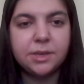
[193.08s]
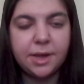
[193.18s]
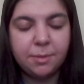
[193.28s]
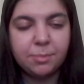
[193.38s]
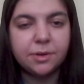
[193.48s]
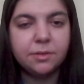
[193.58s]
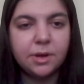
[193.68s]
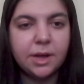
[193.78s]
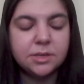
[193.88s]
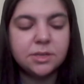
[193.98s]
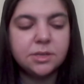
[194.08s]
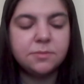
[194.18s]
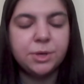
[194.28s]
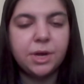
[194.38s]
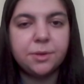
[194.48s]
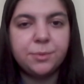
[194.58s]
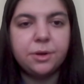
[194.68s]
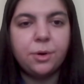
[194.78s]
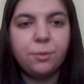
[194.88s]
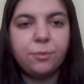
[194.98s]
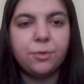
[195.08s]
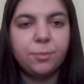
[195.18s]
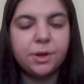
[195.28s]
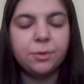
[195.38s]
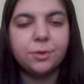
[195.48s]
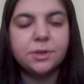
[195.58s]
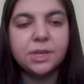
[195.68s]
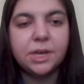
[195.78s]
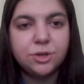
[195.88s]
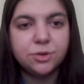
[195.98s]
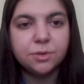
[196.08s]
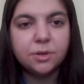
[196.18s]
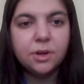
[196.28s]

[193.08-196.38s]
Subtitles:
in April, as we know from the court schedule.